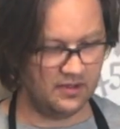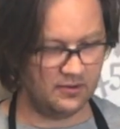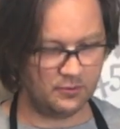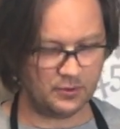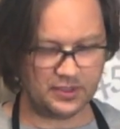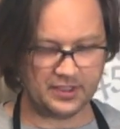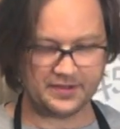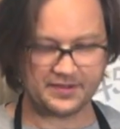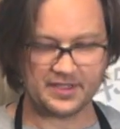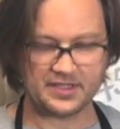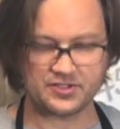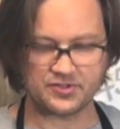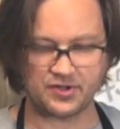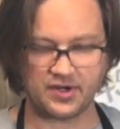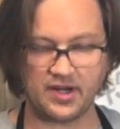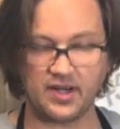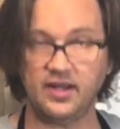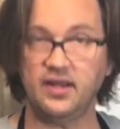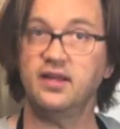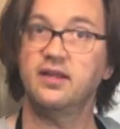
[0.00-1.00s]
We'll let that
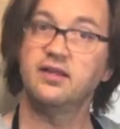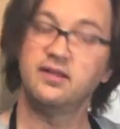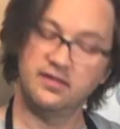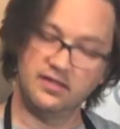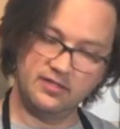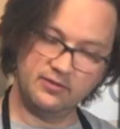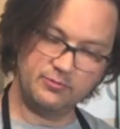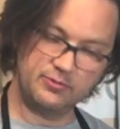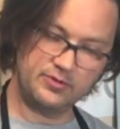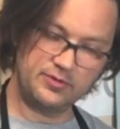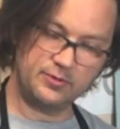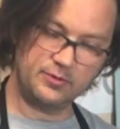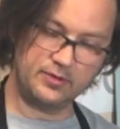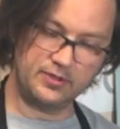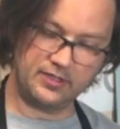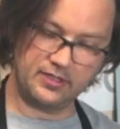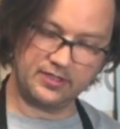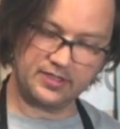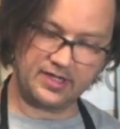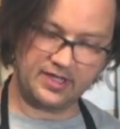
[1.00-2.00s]
dry. We'll do a
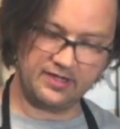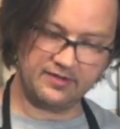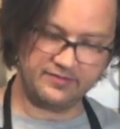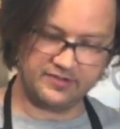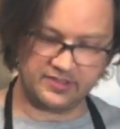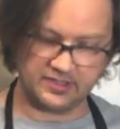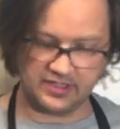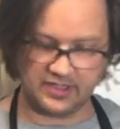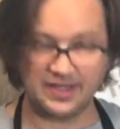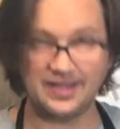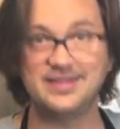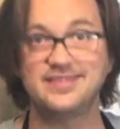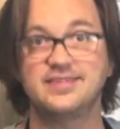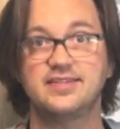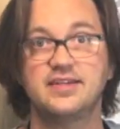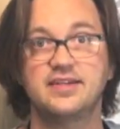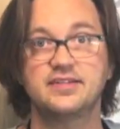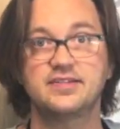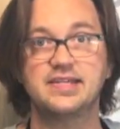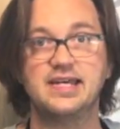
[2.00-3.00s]
little kind of a
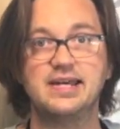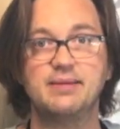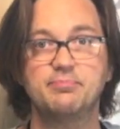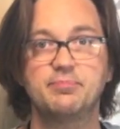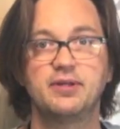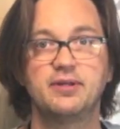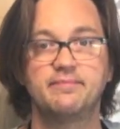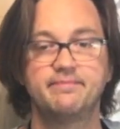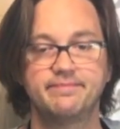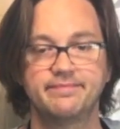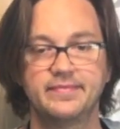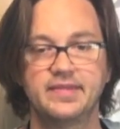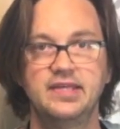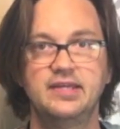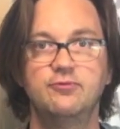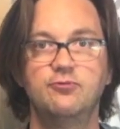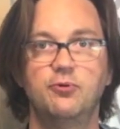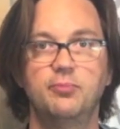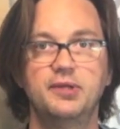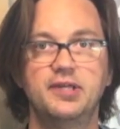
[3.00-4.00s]
glazing on top,
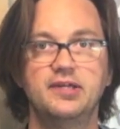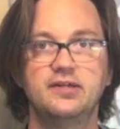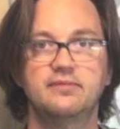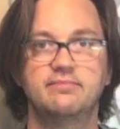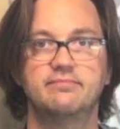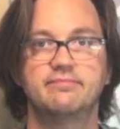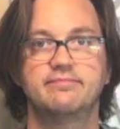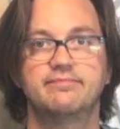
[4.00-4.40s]
and we'll be good.